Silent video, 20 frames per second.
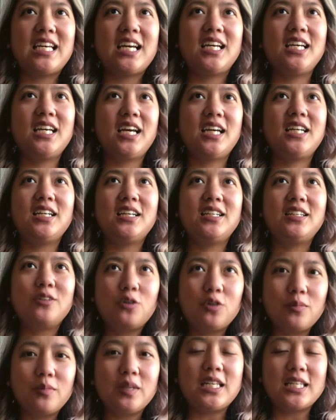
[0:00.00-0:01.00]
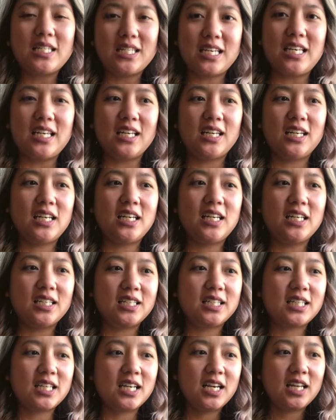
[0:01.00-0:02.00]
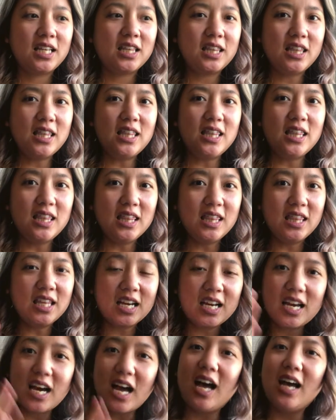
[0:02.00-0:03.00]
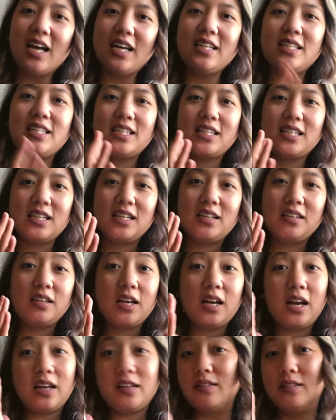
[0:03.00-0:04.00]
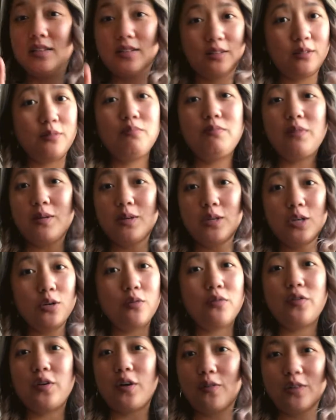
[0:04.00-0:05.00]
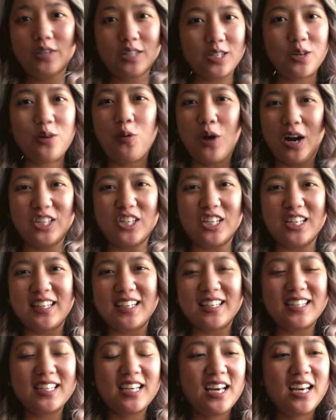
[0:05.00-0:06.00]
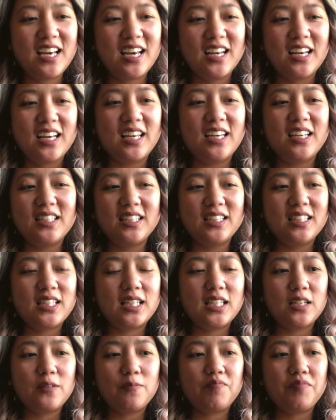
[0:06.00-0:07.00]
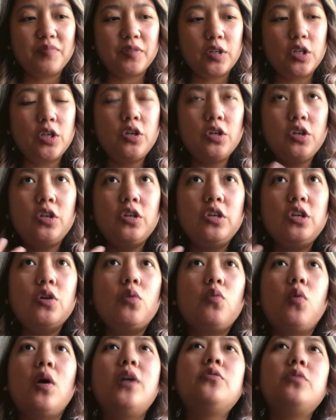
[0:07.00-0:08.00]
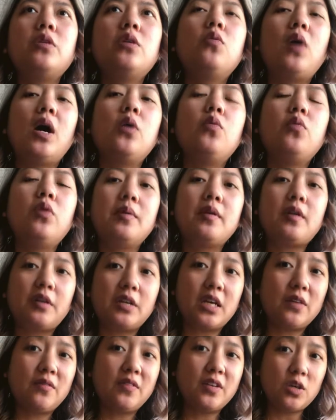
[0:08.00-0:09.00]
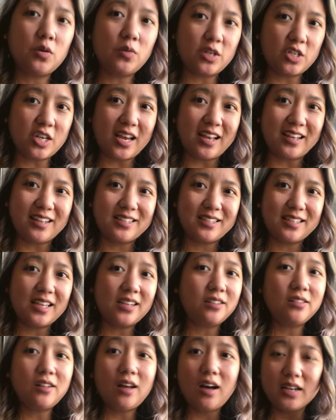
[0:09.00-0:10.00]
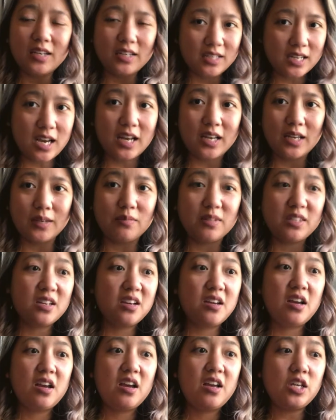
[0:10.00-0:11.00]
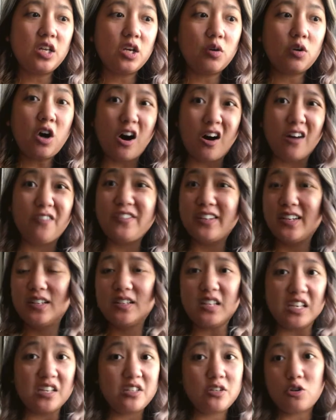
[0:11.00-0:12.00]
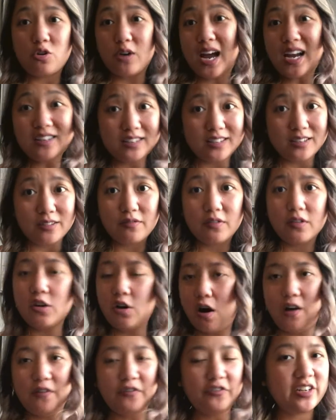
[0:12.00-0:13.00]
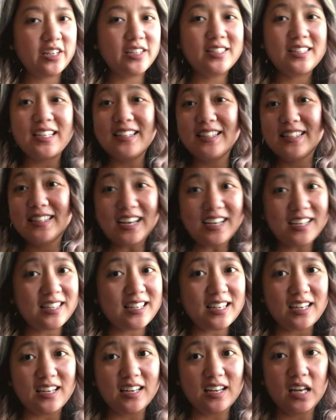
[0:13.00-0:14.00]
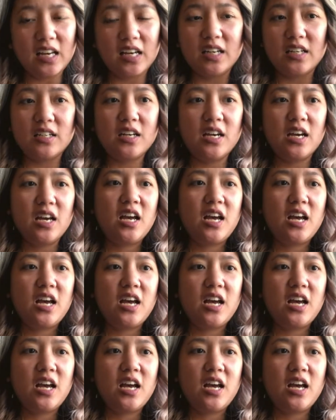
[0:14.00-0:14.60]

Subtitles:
I normally see is the guys, and me, you, if you're still watching this, is you're wondering why women are giving you a chance. And a lot of times, you know, confidence is attractive. Confidence is sexy. And